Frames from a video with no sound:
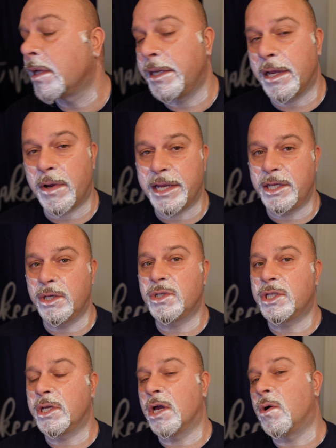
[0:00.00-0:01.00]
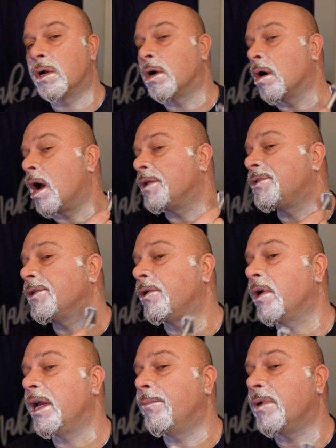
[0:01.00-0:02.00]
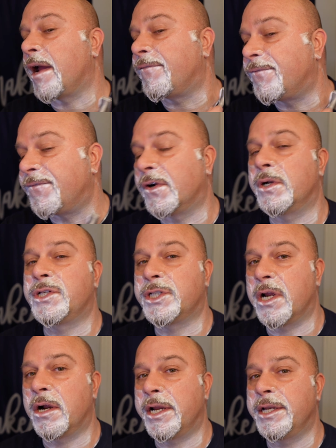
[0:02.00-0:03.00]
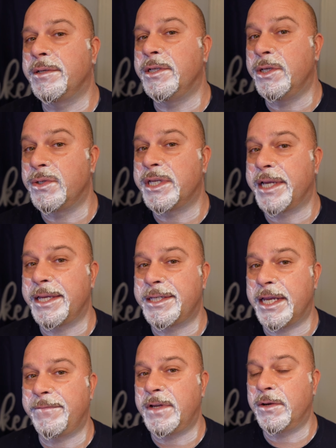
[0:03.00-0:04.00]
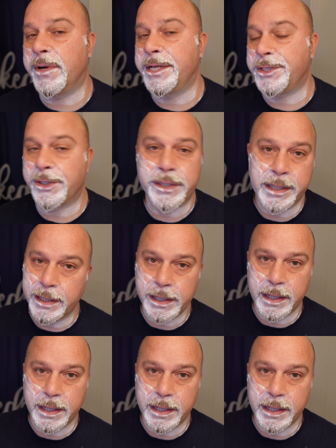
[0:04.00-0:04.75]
Now, I used to go across the grain when I first started using a safety razor.